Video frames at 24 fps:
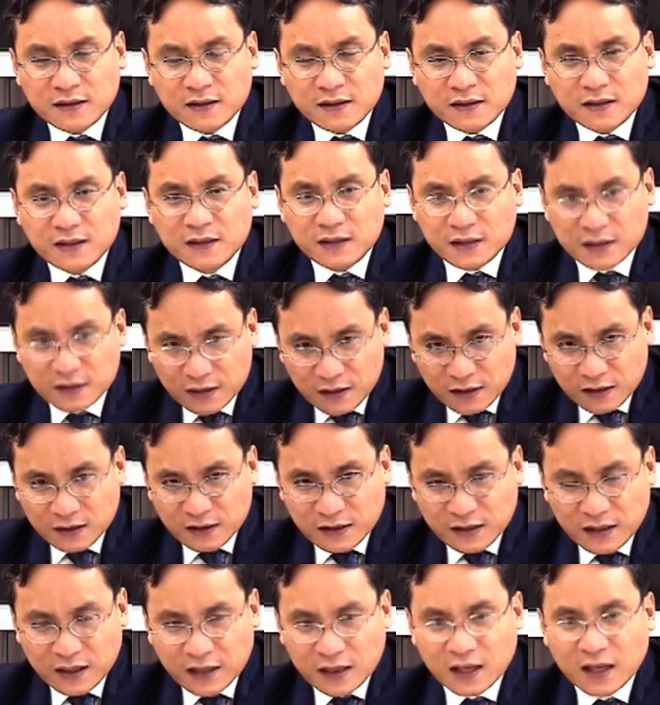This is
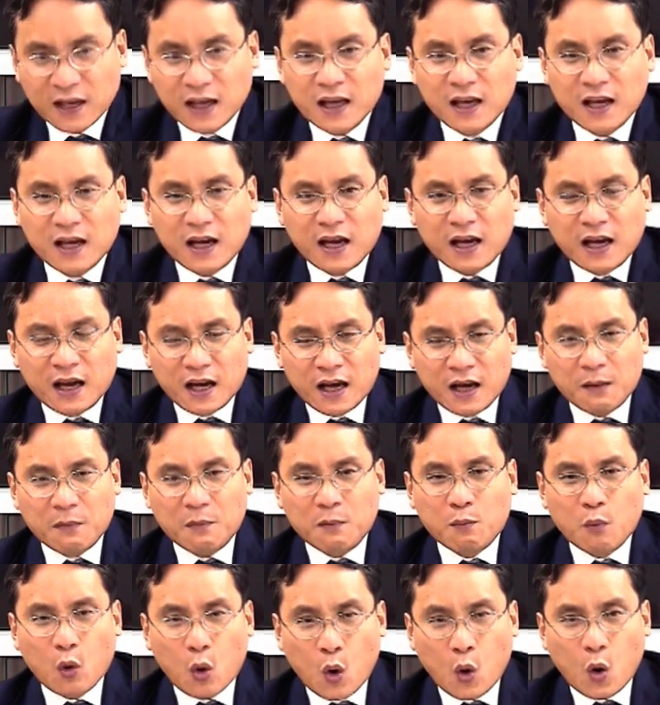the
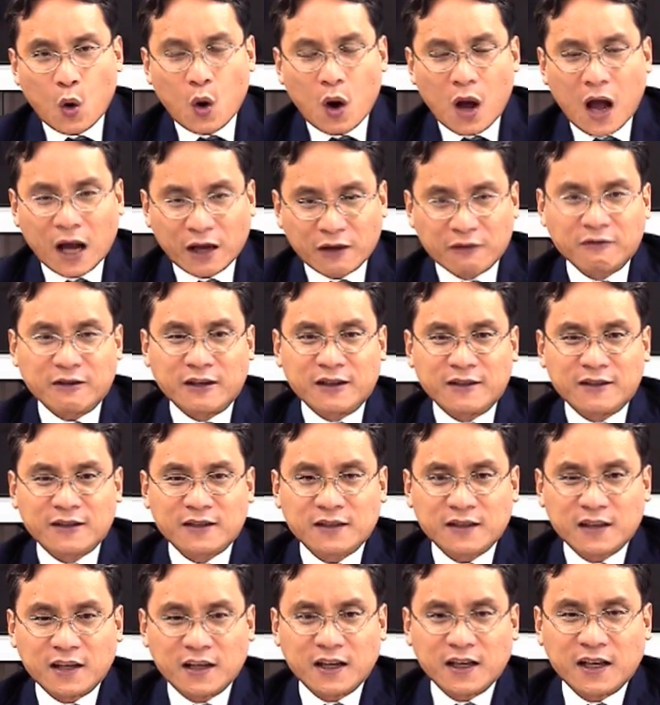more accurate
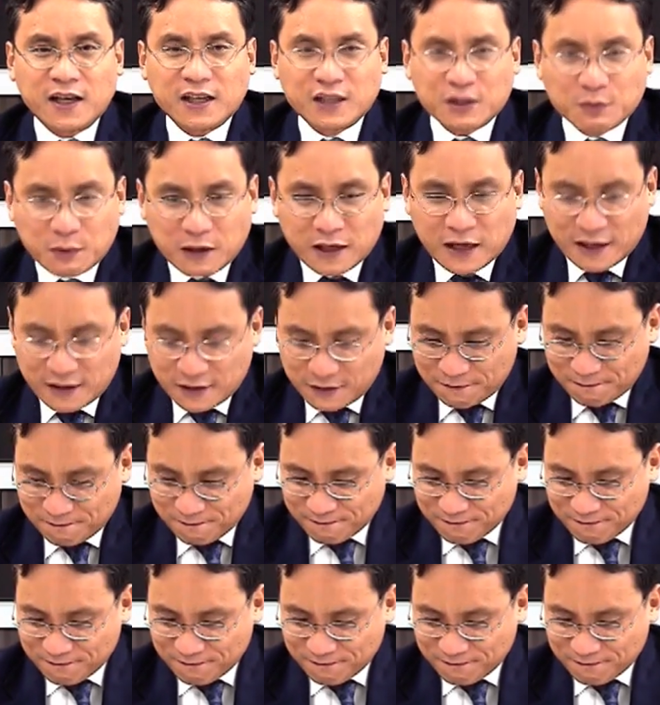explanation.